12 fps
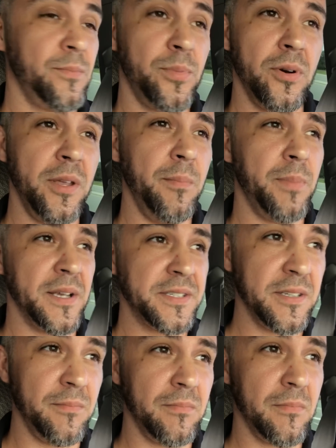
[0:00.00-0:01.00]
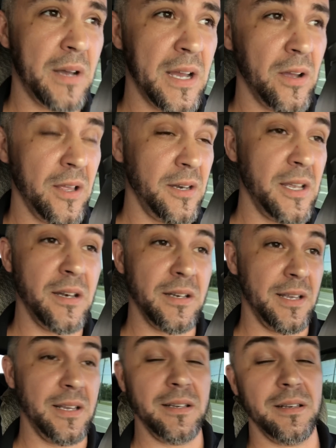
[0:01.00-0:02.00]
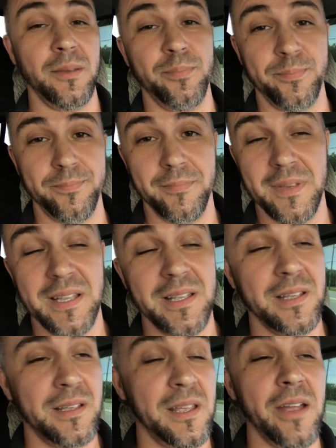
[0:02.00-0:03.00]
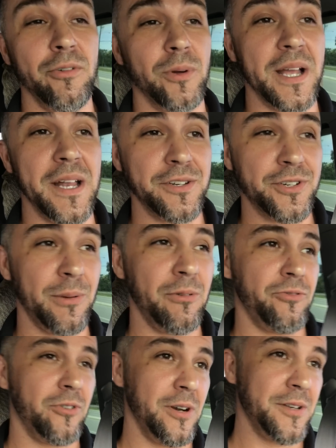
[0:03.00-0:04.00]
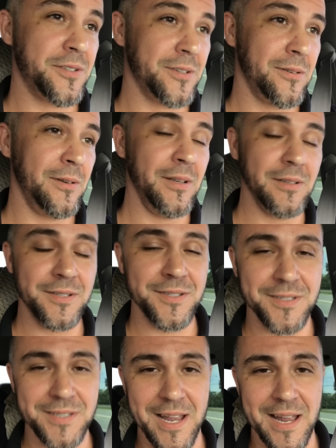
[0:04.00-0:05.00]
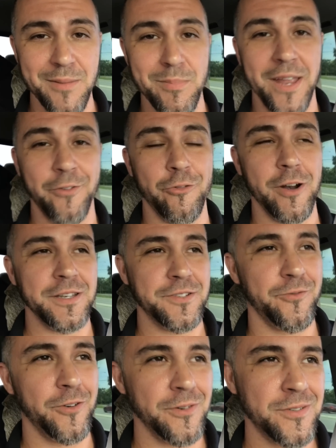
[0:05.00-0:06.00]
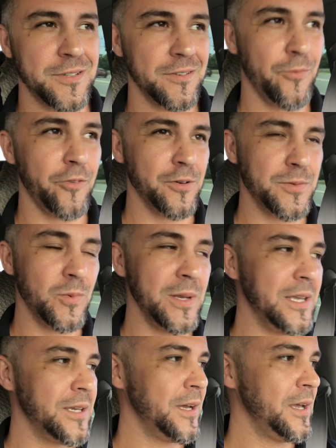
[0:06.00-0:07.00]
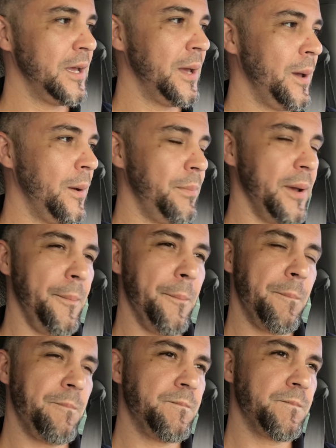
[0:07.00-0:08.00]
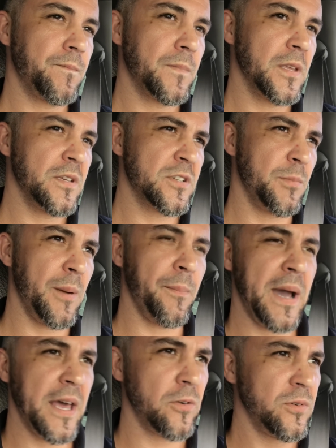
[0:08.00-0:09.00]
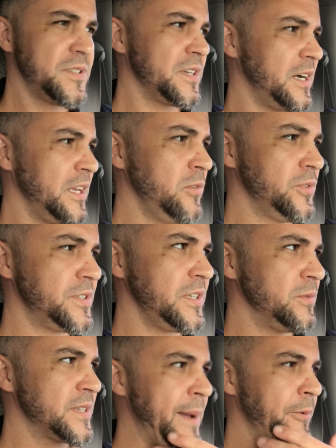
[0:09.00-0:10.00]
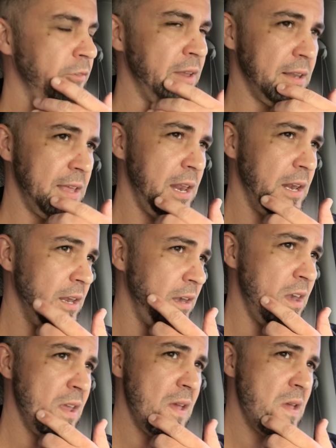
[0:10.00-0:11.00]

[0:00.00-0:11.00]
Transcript: boy, he busted my hind end, and everyone got in trouble for it. So needless to say, I didn't make friends first week. But so my battle was he was hyperventilating. And